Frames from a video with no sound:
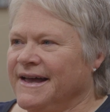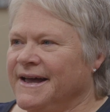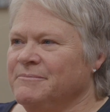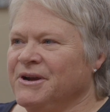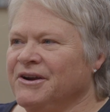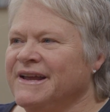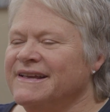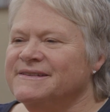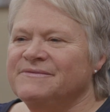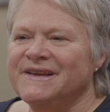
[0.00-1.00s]
America
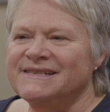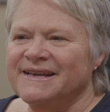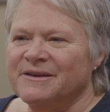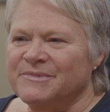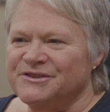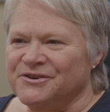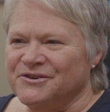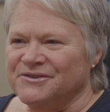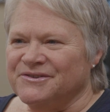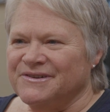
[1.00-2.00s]
is facing a
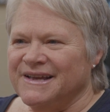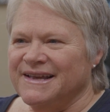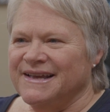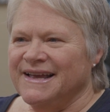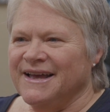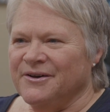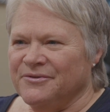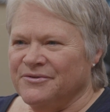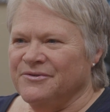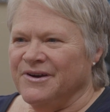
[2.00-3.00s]
maternal
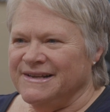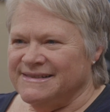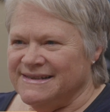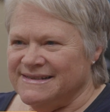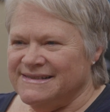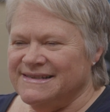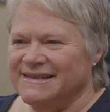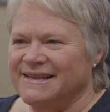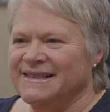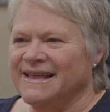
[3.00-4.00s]
health crisis
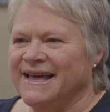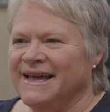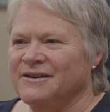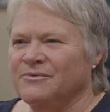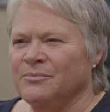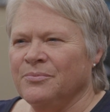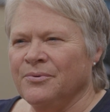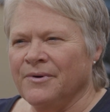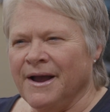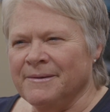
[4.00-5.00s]
that
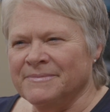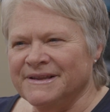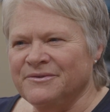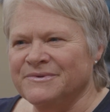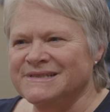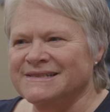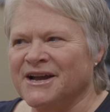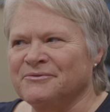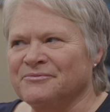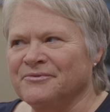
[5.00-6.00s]
probably was
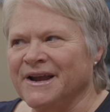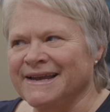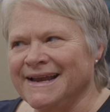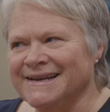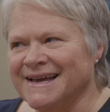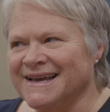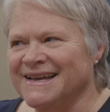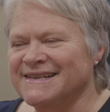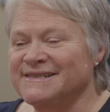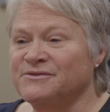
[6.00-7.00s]
not
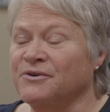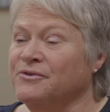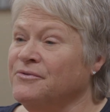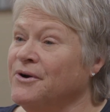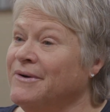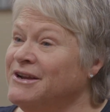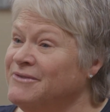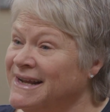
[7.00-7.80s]
recognized or growing